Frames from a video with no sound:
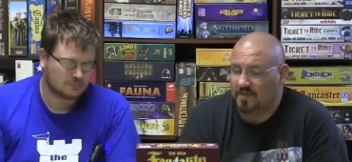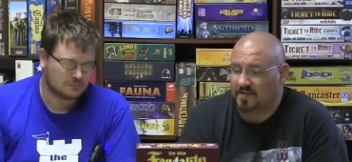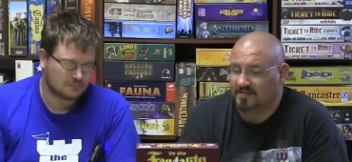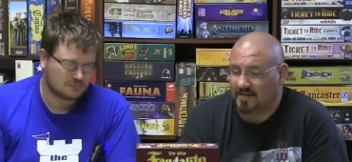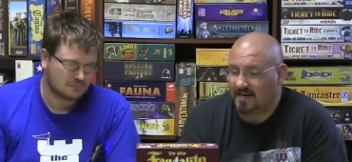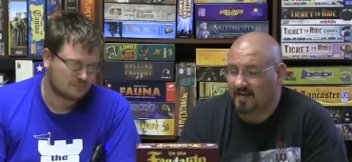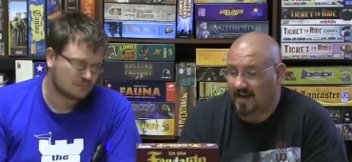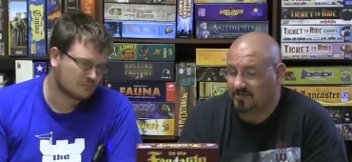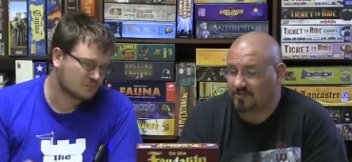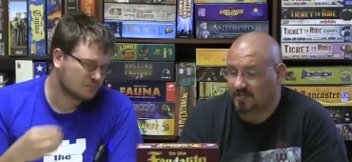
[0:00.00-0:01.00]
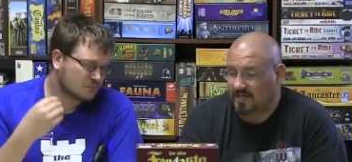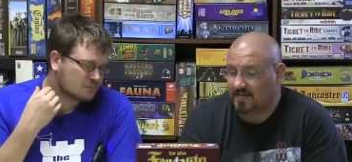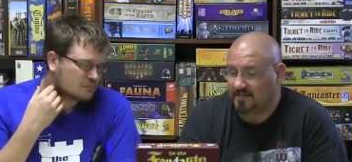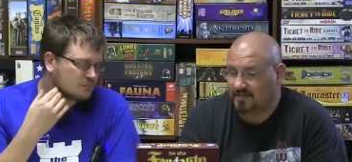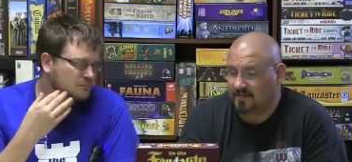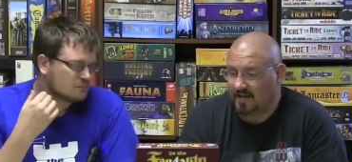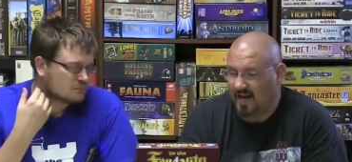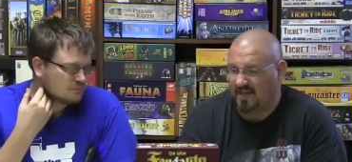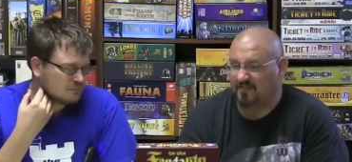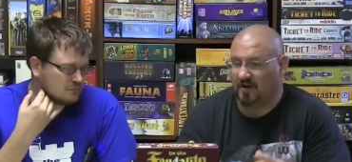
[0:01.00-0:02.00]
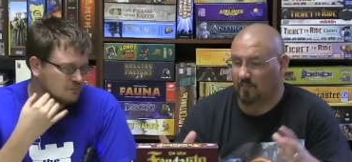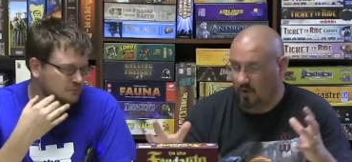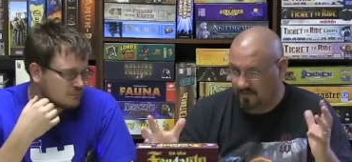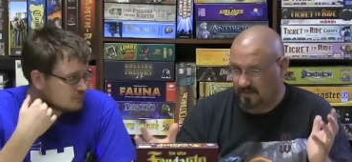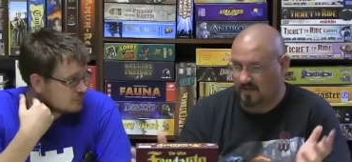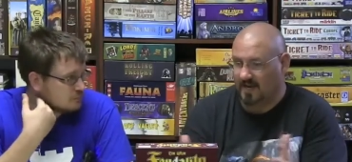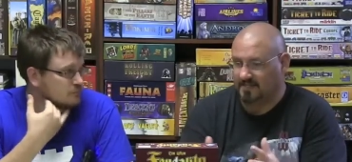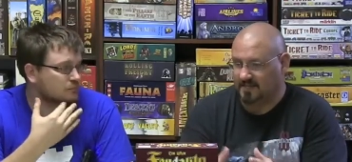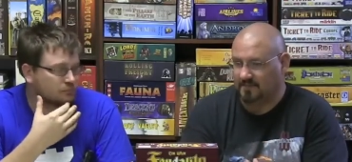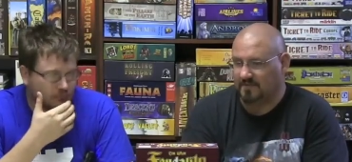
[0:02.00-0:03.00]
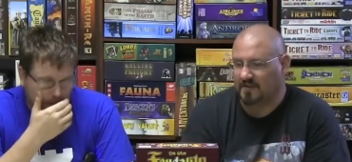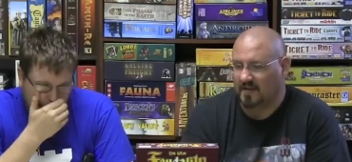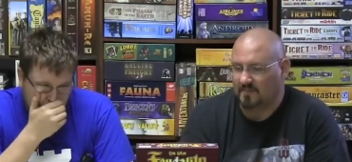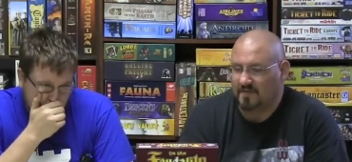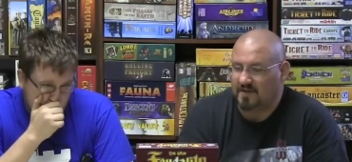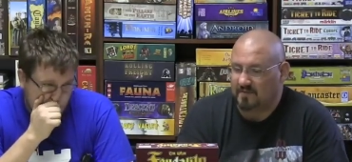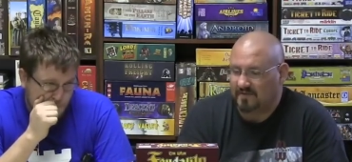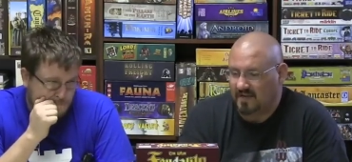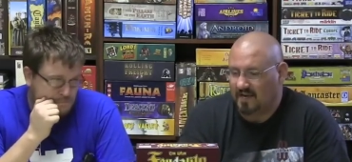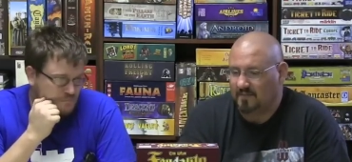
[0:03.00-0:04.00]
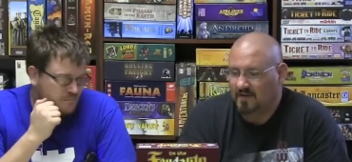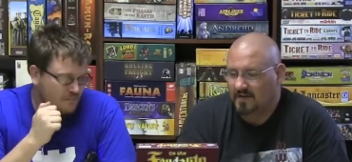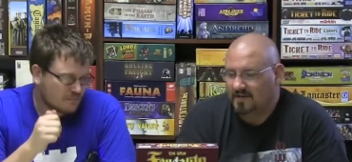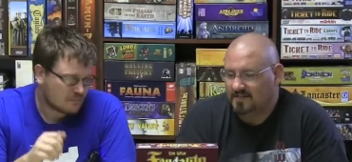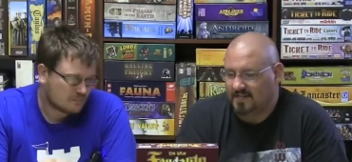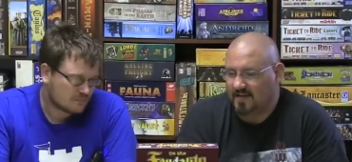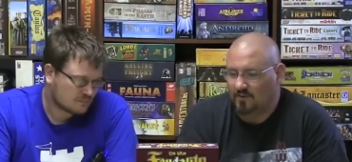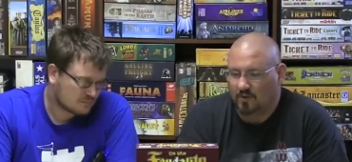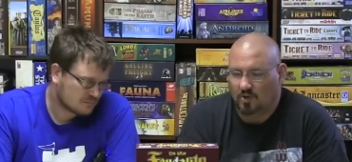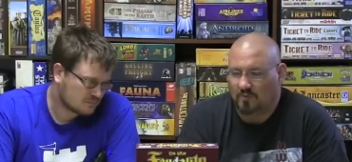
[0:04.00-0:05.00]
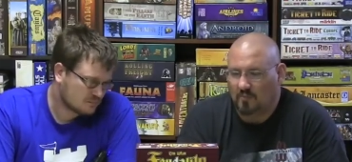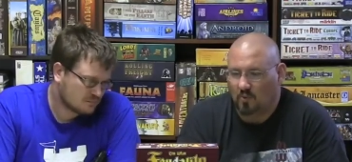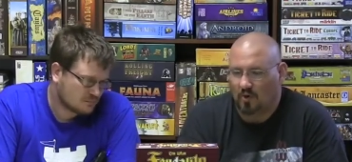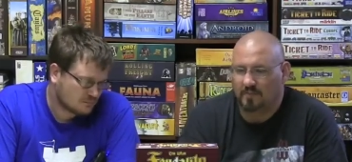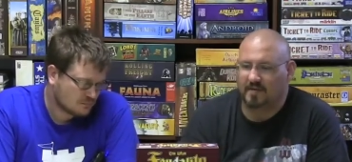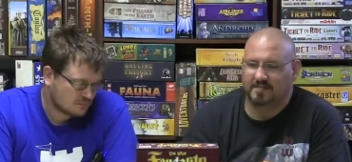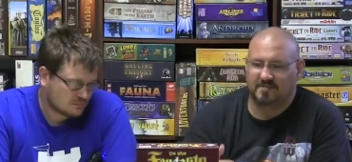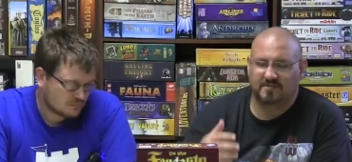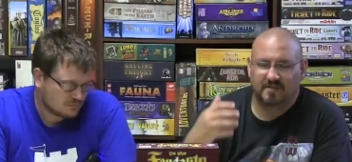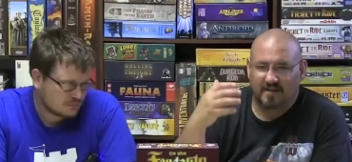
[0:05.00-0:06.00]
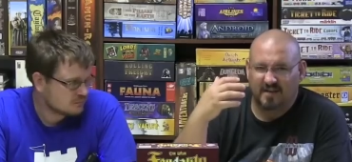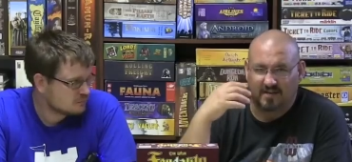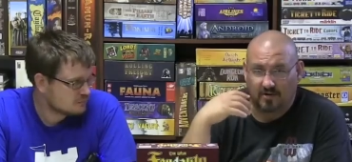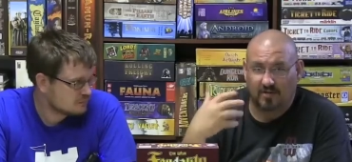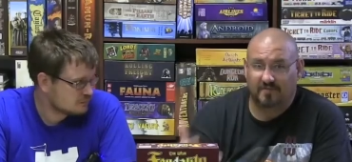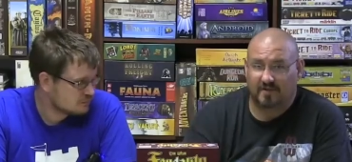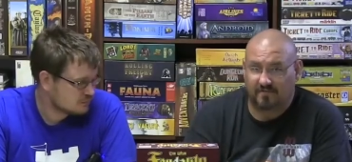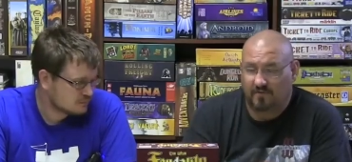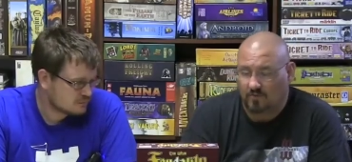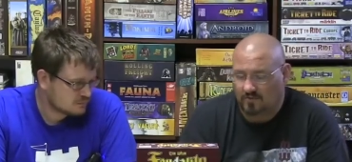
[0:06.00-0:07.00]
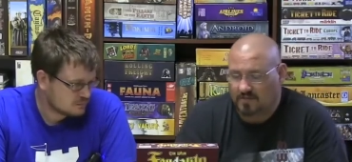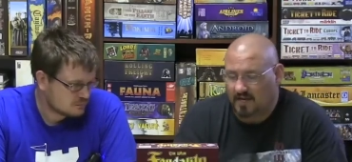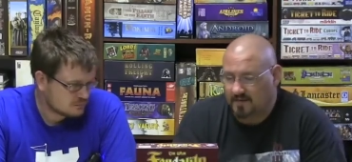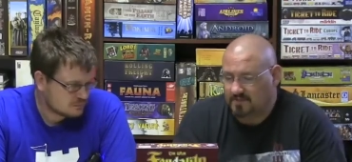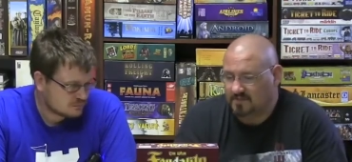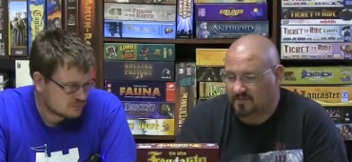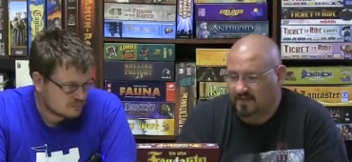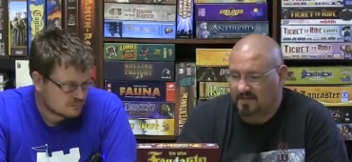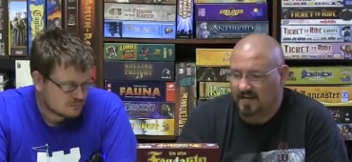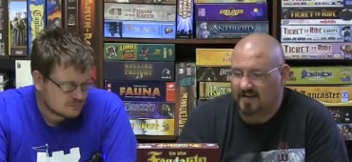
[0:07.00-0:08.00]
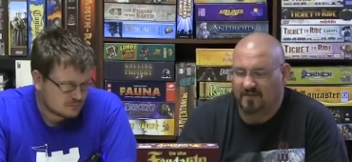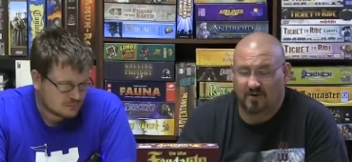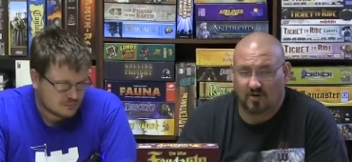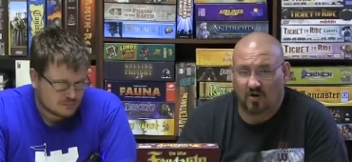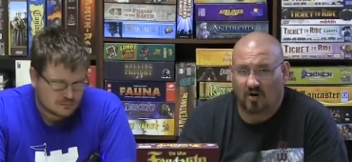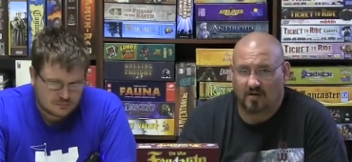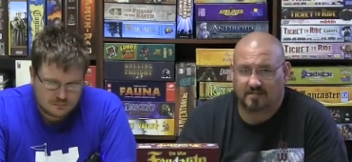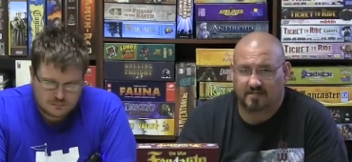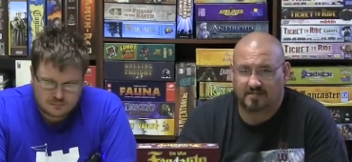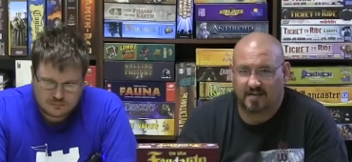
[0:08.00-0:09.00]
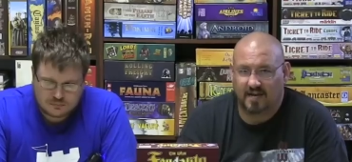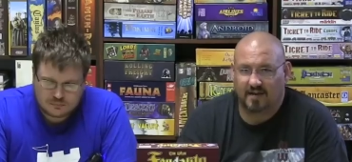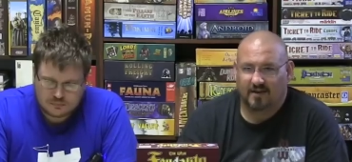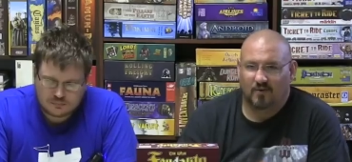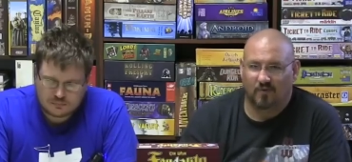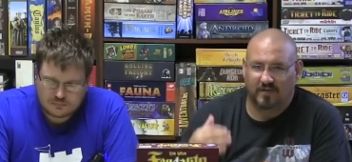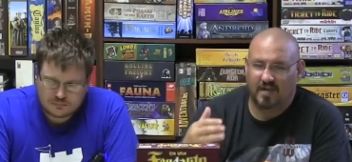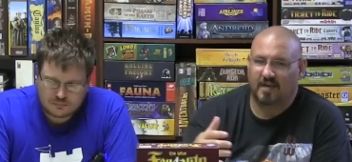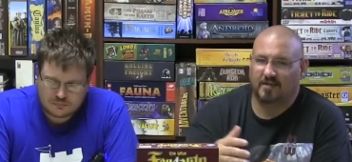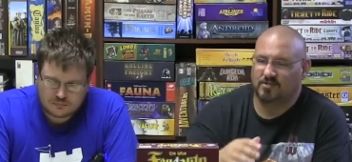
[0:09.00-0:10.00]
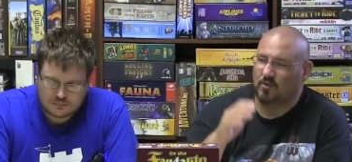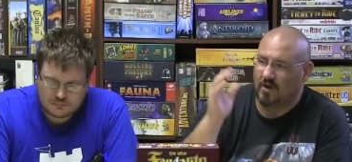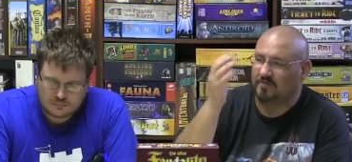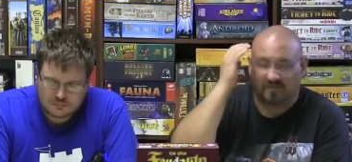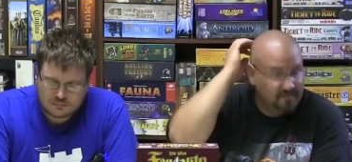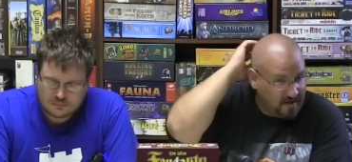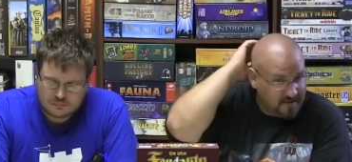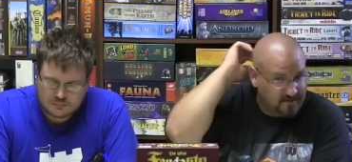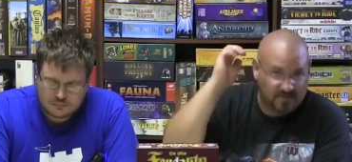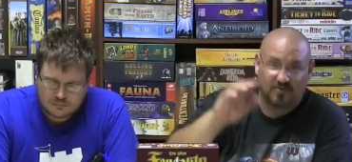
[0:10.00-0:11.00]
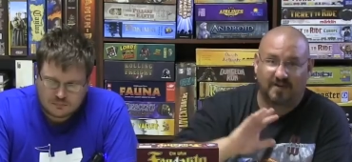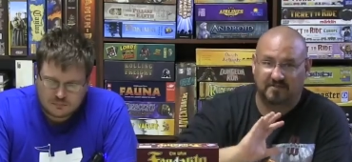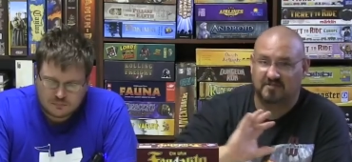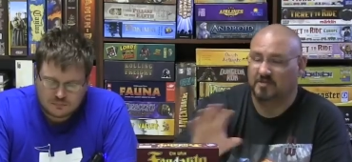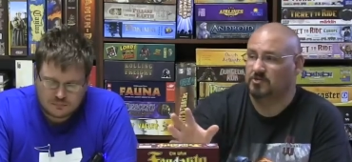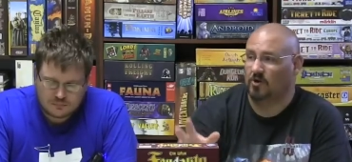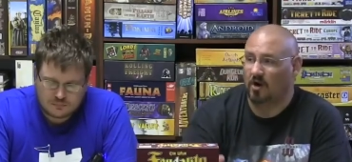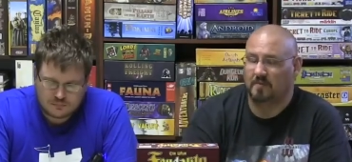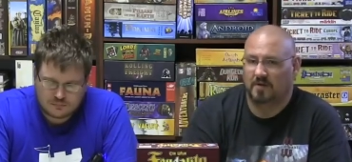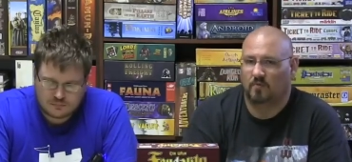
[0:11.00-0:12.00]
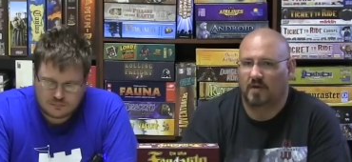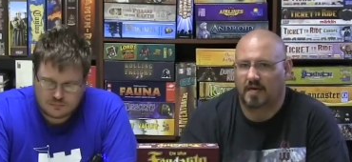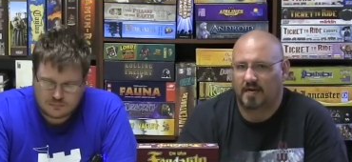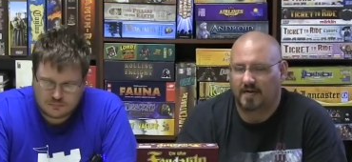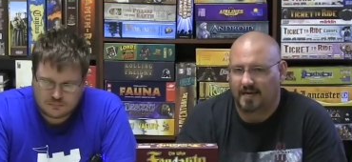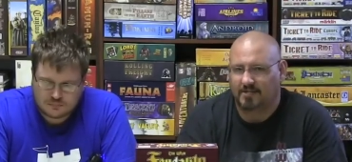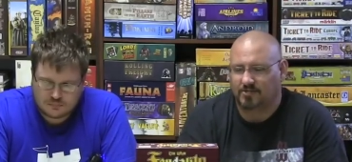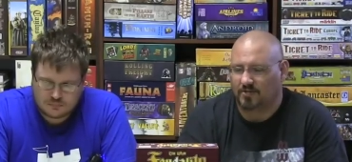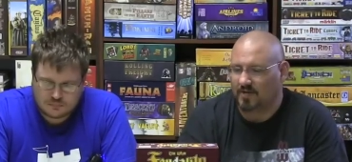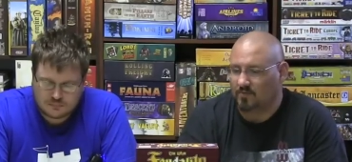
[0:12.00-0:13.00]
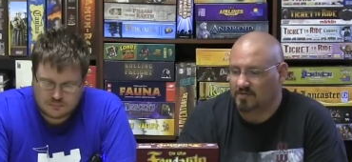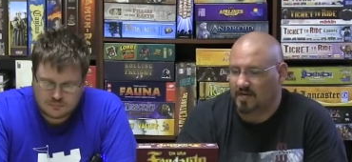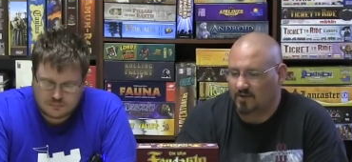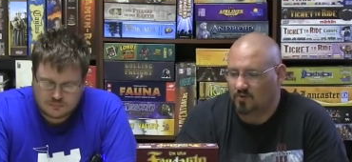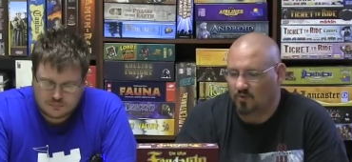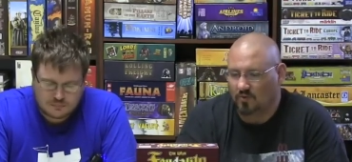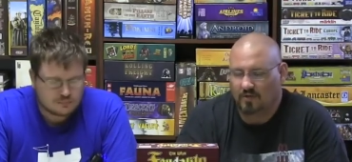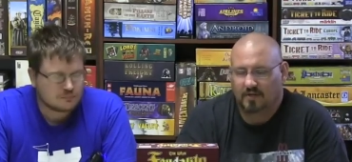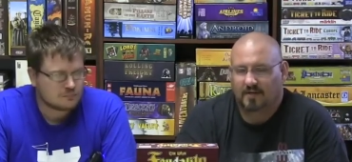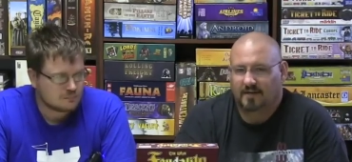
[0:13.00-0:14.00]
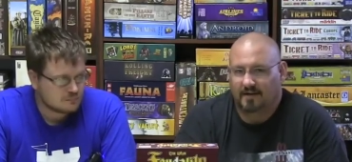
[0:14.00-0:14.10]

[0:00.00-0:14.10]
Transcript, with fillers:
Speaker 1: one of the things that I actually liked. I thought it brought the concept of the game, the theme of the game, together a little bit more because it's you're living in feudal times and stuff like that, and there are cards that say, well, the king is going off to fight, so you have to send your army away, and I, I just thought that was kind of cool